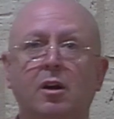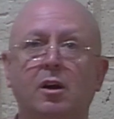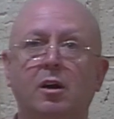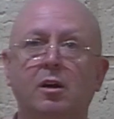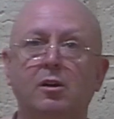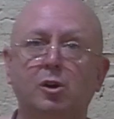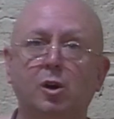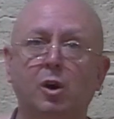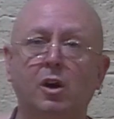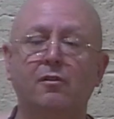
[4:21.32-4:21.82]

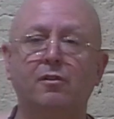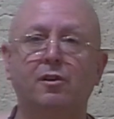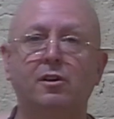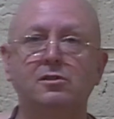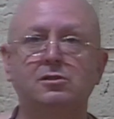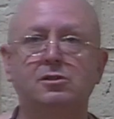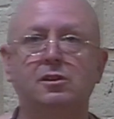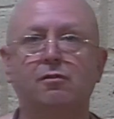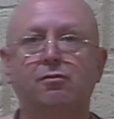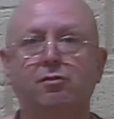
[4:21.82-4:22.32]

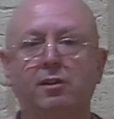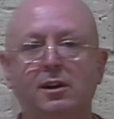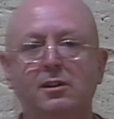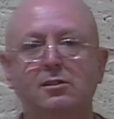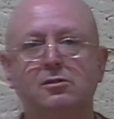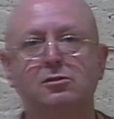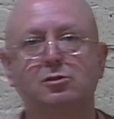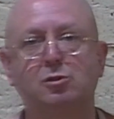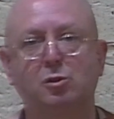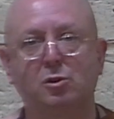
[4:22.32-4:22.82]
University
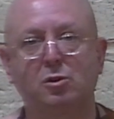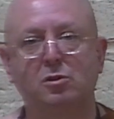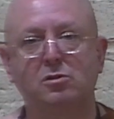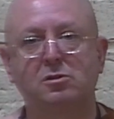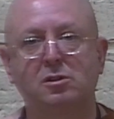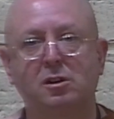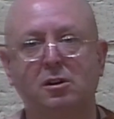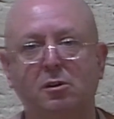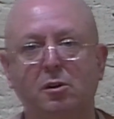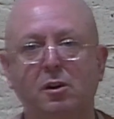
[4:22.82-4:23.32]
friend's
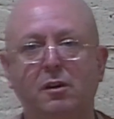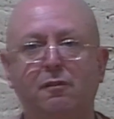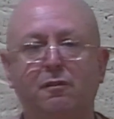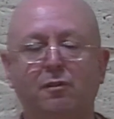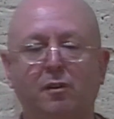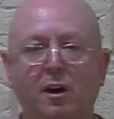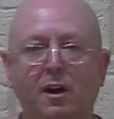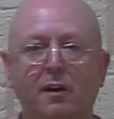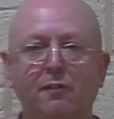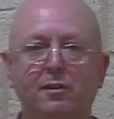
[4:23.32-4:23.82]
daughter, only
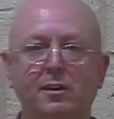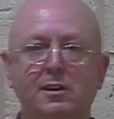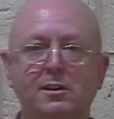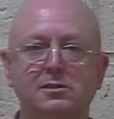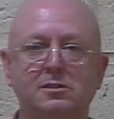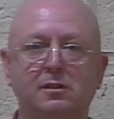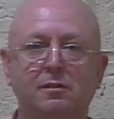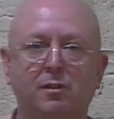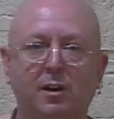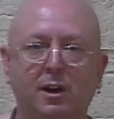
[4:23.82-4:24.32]
5
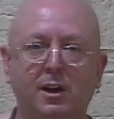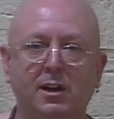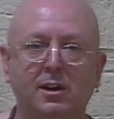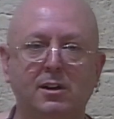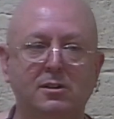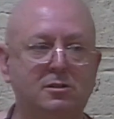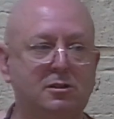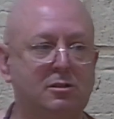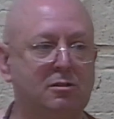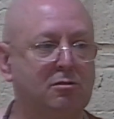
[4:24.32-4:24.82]
years of
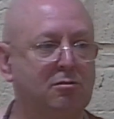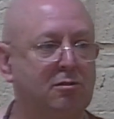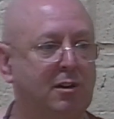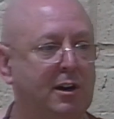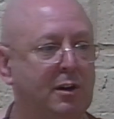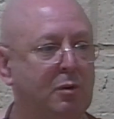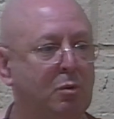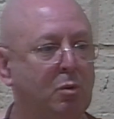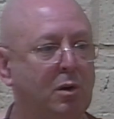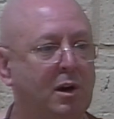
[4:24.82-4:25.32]
age, in
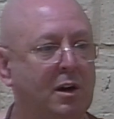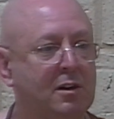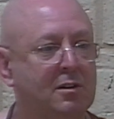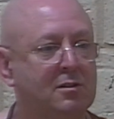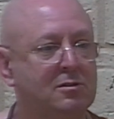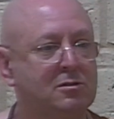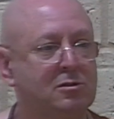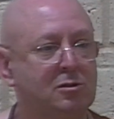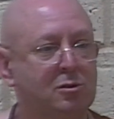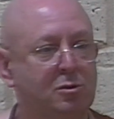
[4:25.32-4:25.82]
grade 1 at
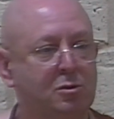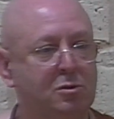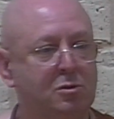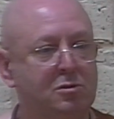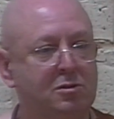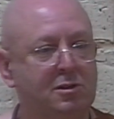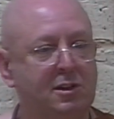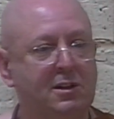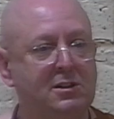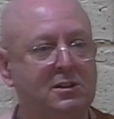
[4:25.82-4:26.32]
school.
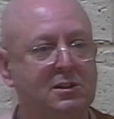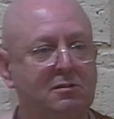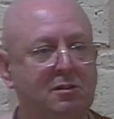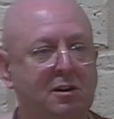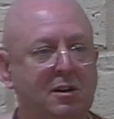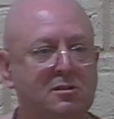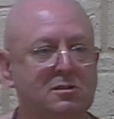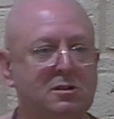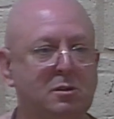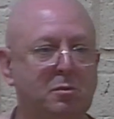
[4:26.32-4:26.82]
Teacher
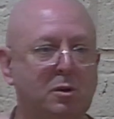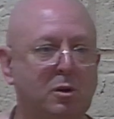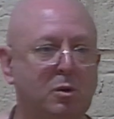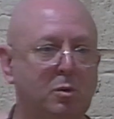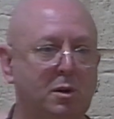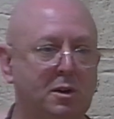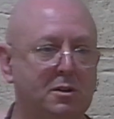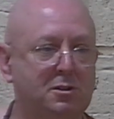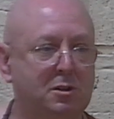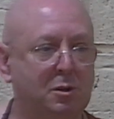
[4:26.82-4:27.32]
asked them the
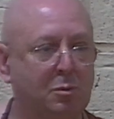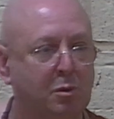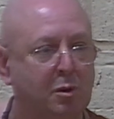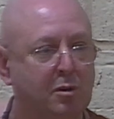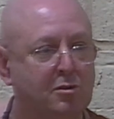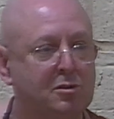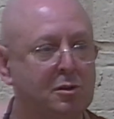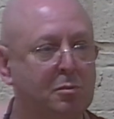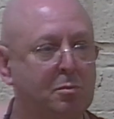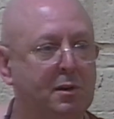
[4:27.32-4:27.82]
question,
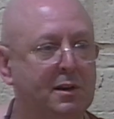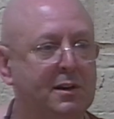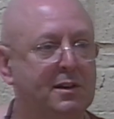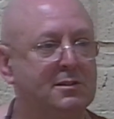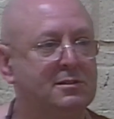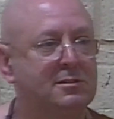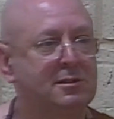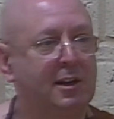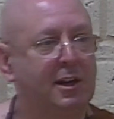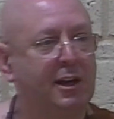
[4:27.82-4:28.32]
what's the
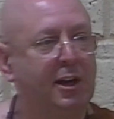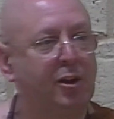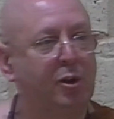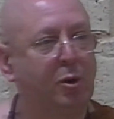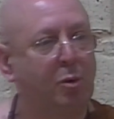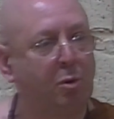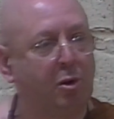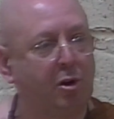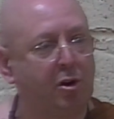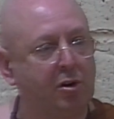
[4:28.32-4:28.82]
biggest thing in the
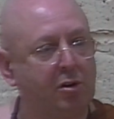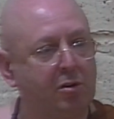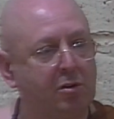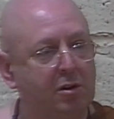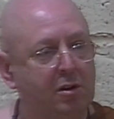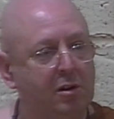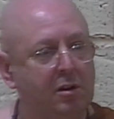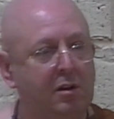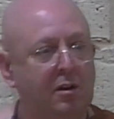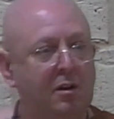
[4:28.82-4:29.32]
world?
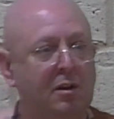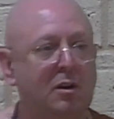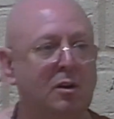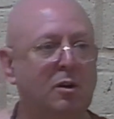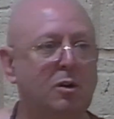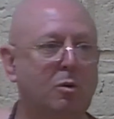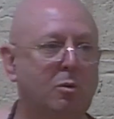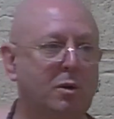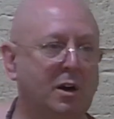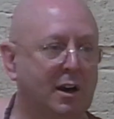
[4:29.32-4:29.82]

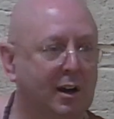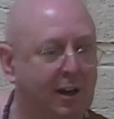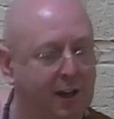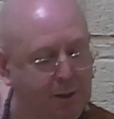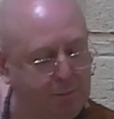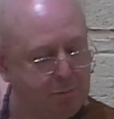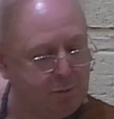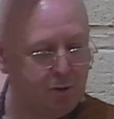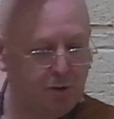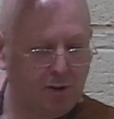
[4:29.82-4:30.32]
One
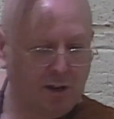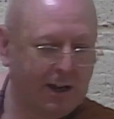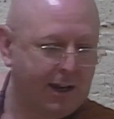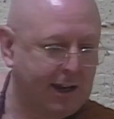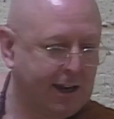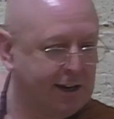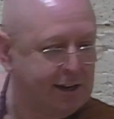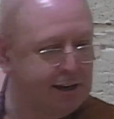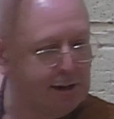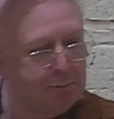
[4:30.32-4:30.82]
kid put their
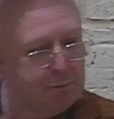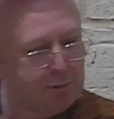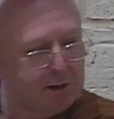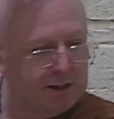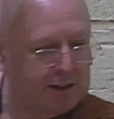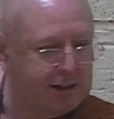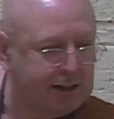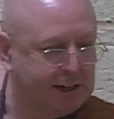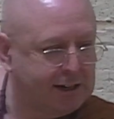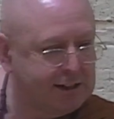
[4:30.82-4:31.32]
hand up, my
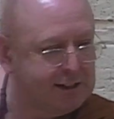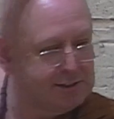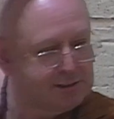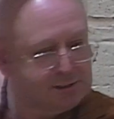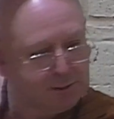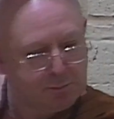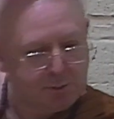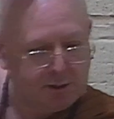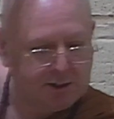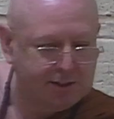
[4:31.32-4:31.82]
daddy's
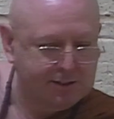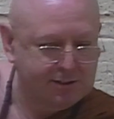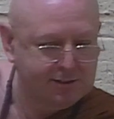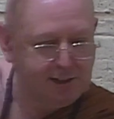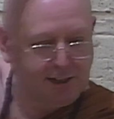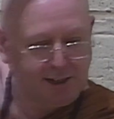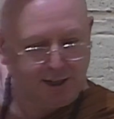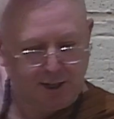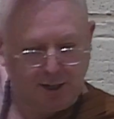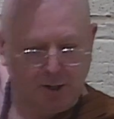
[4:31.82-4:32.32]
the biggest
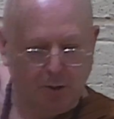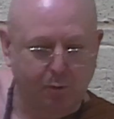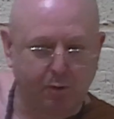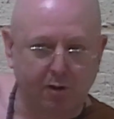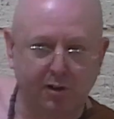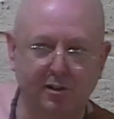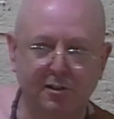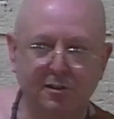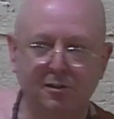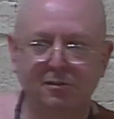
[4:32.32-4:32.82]
thing in the
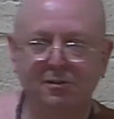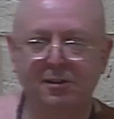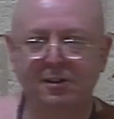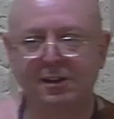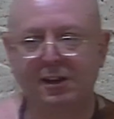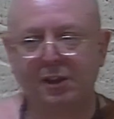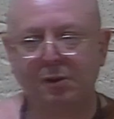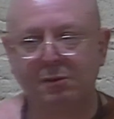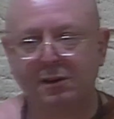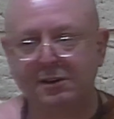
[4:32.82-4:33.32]
world.
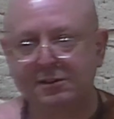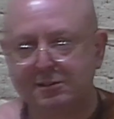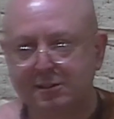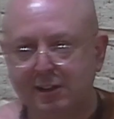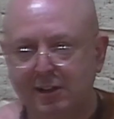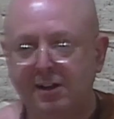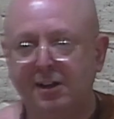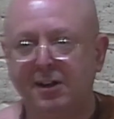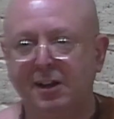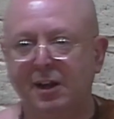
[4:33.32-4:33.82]
Another one
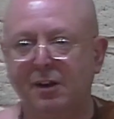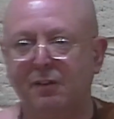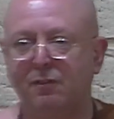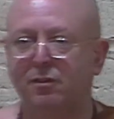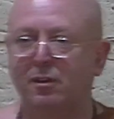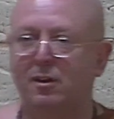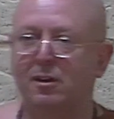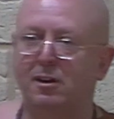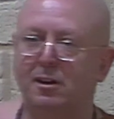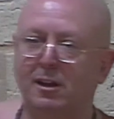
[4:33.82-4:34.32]
said an
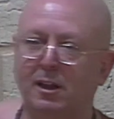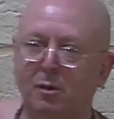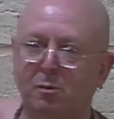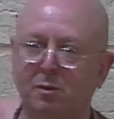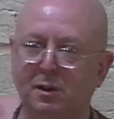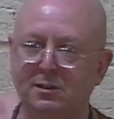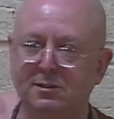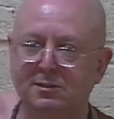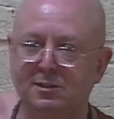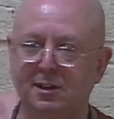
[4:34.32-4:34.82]
elephant, another
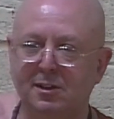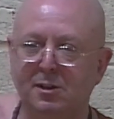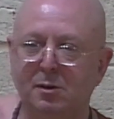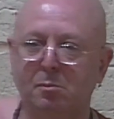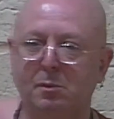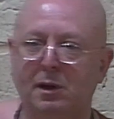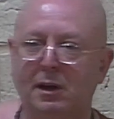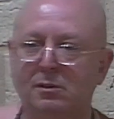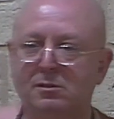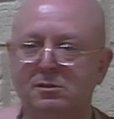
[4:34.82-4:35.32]
one said a
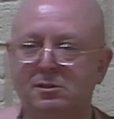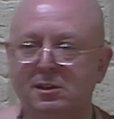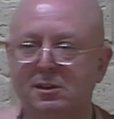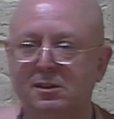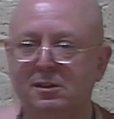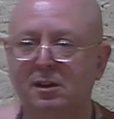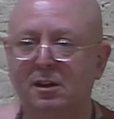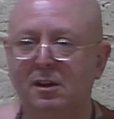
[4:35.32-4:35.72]
mountain.